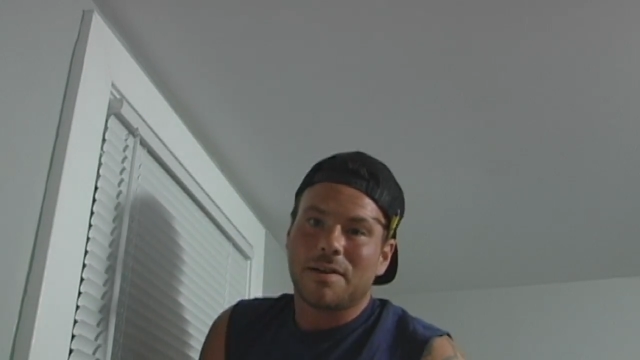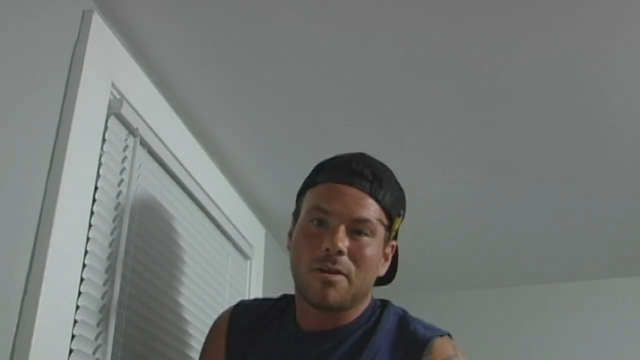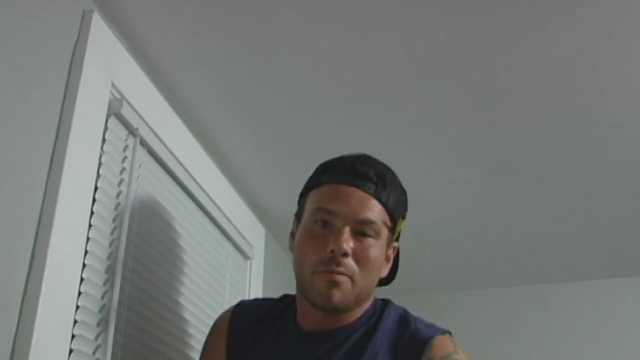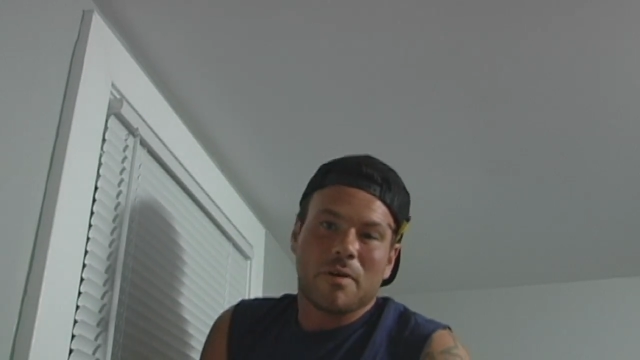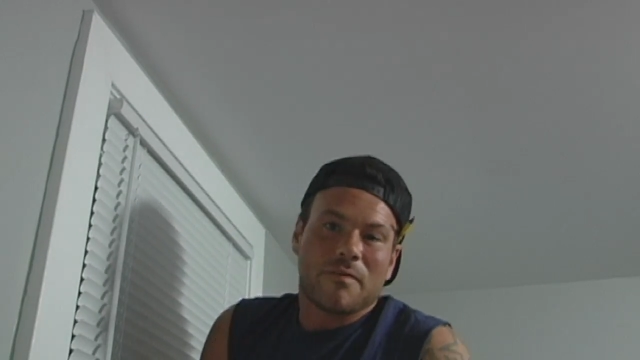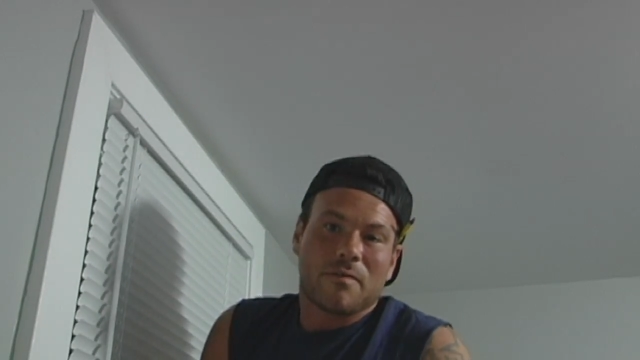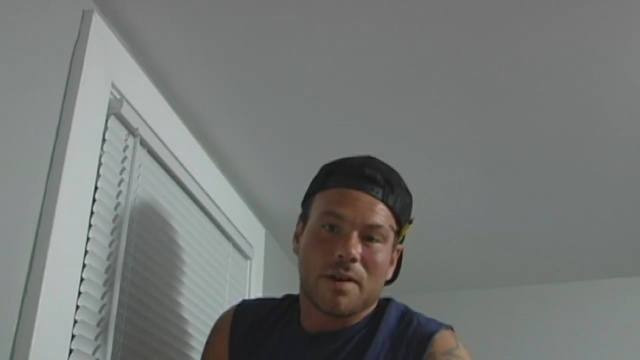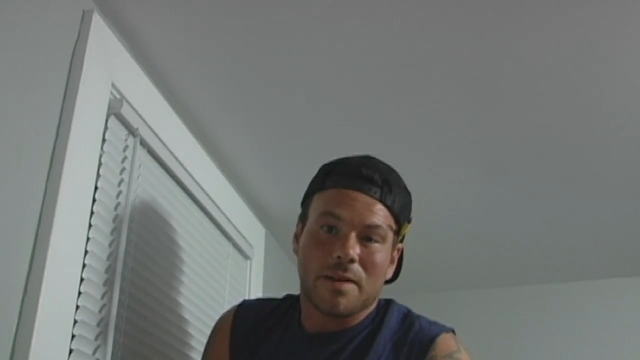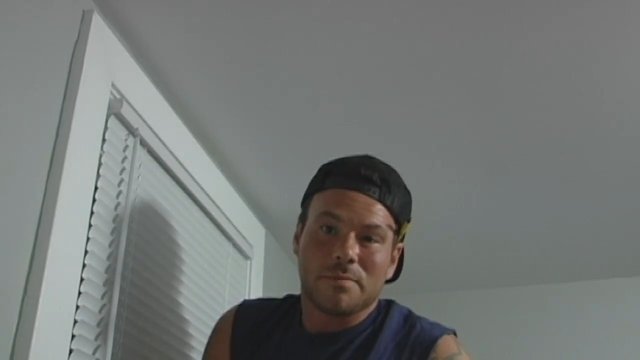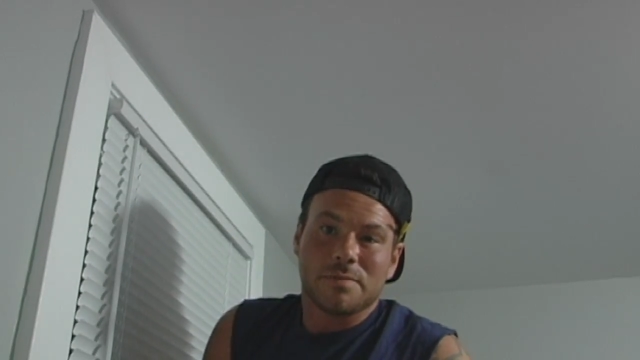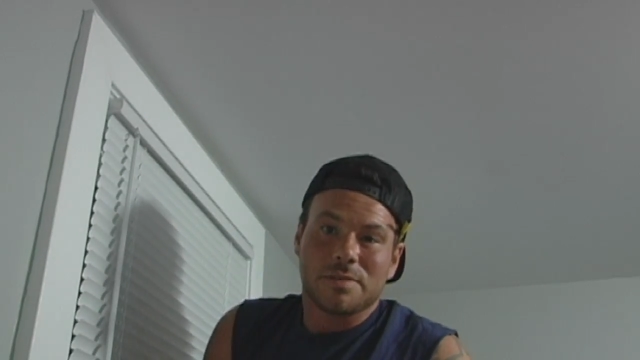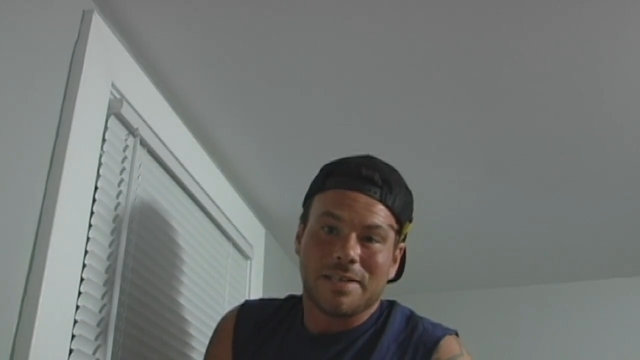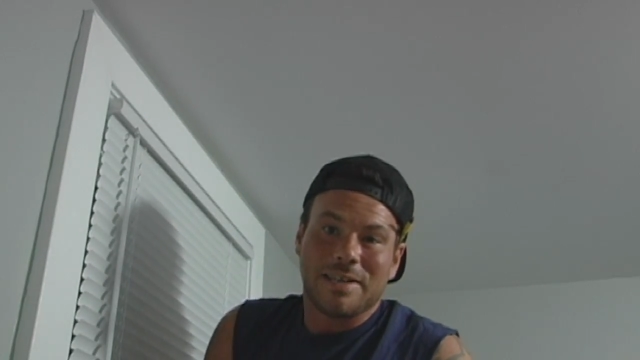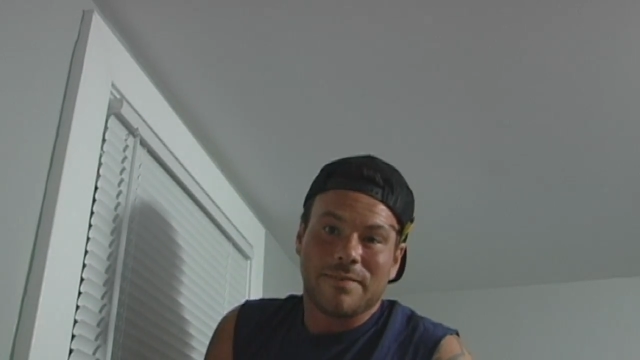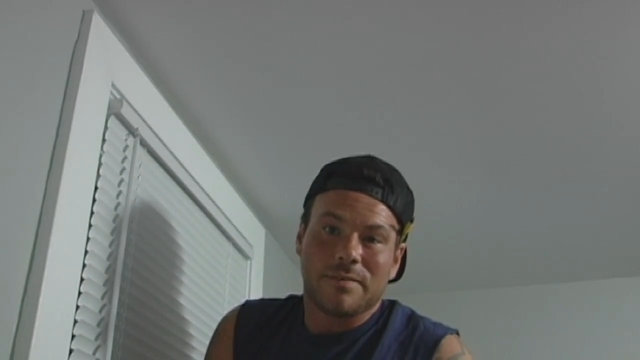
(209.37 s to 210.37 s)
know my
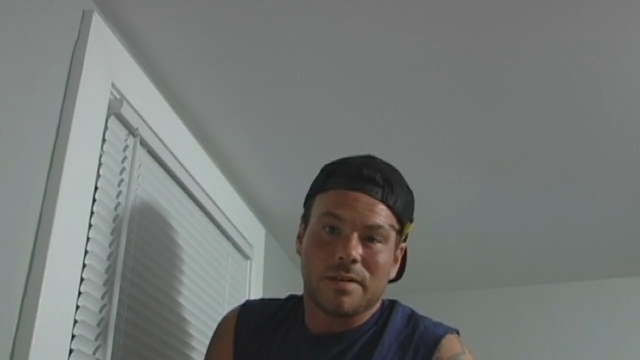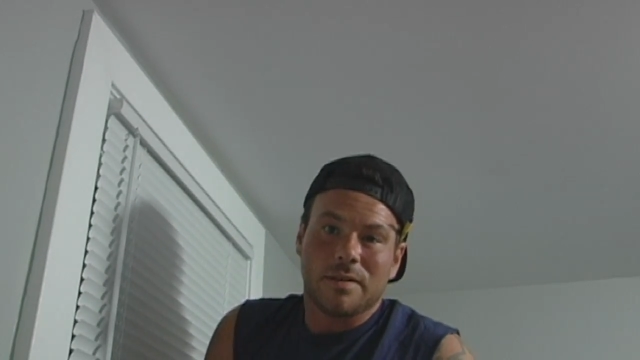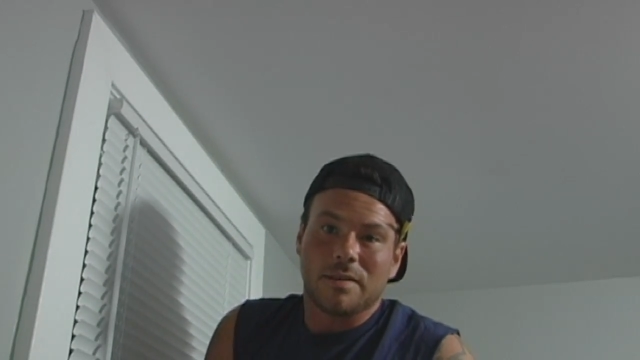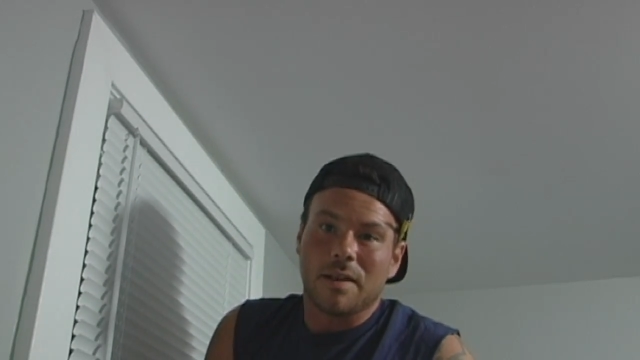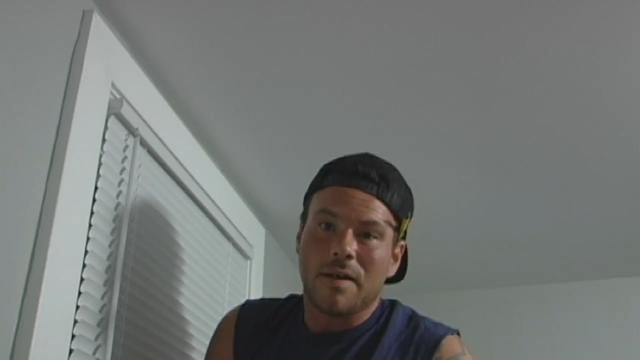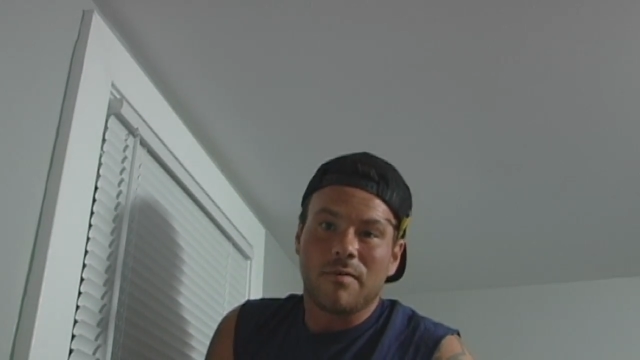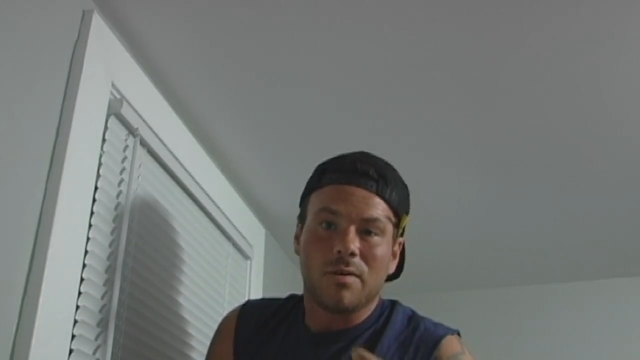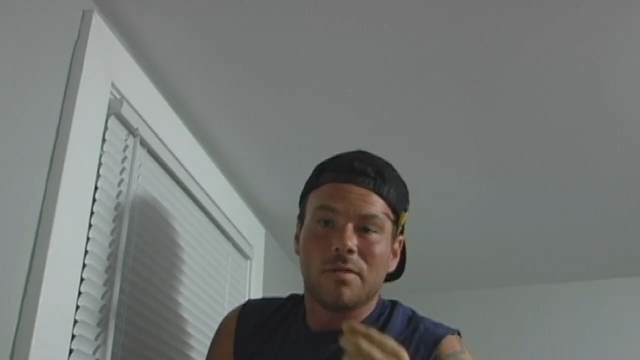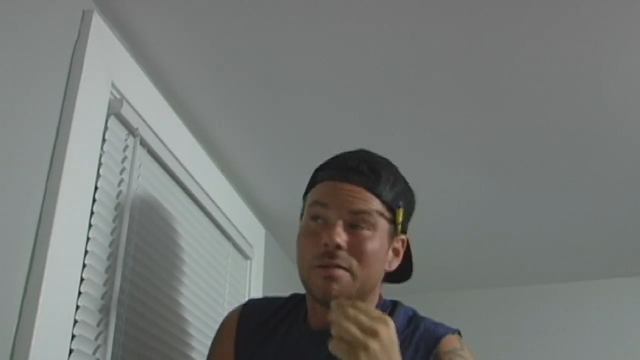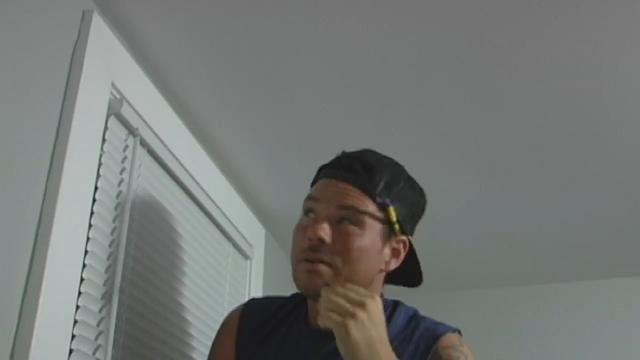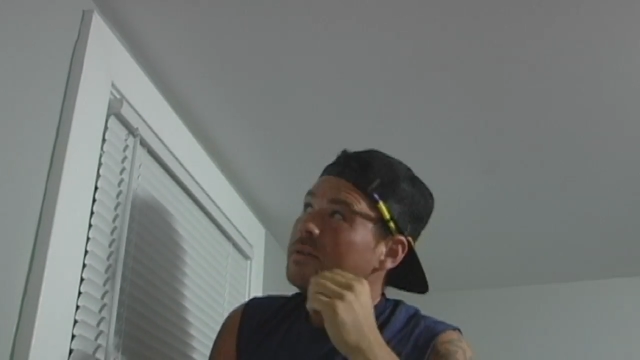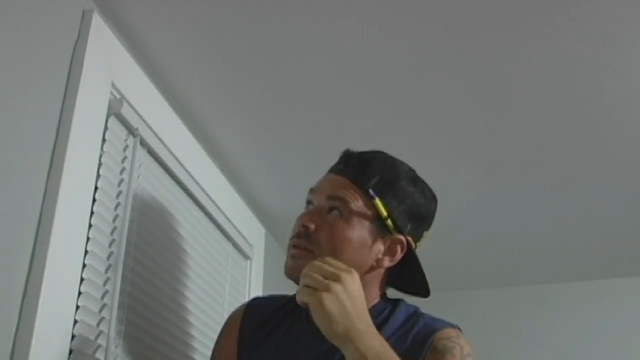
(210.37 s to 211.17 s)
frame's even and level